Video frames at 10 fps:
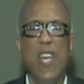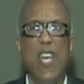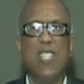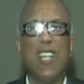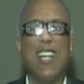
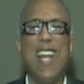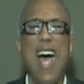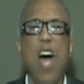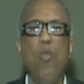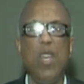is
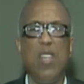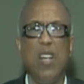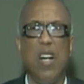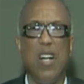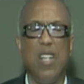allowing
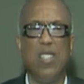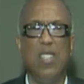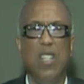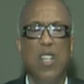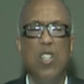God
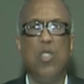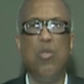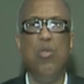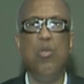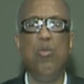
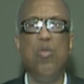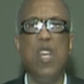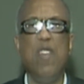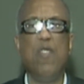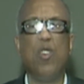to do
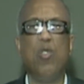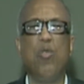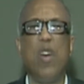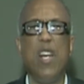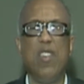even
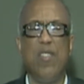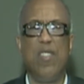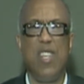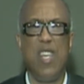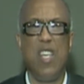greater
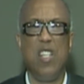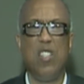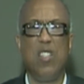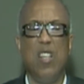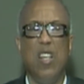
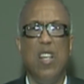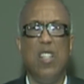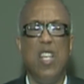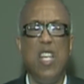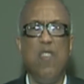things
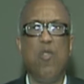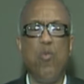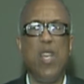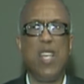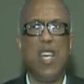than
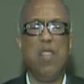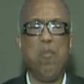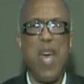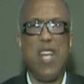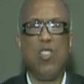even we can
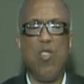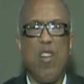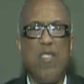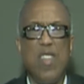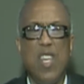imagine
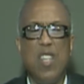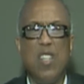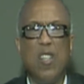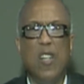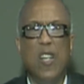or think.
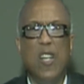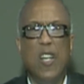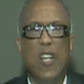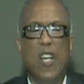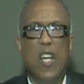
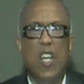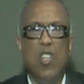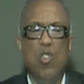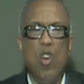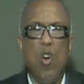
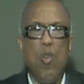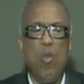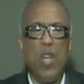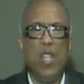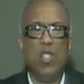You
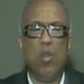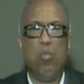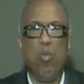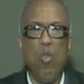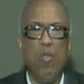know, it is
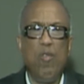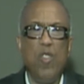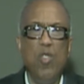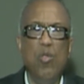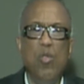important
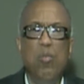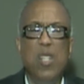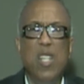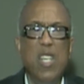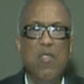for you to
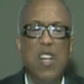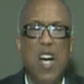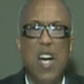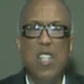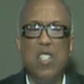believe
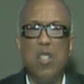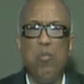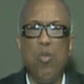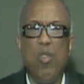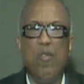God. It's
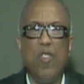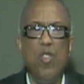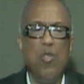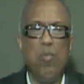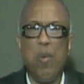important for
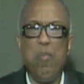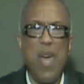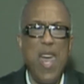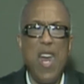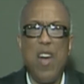you to
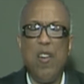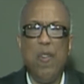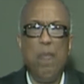prepare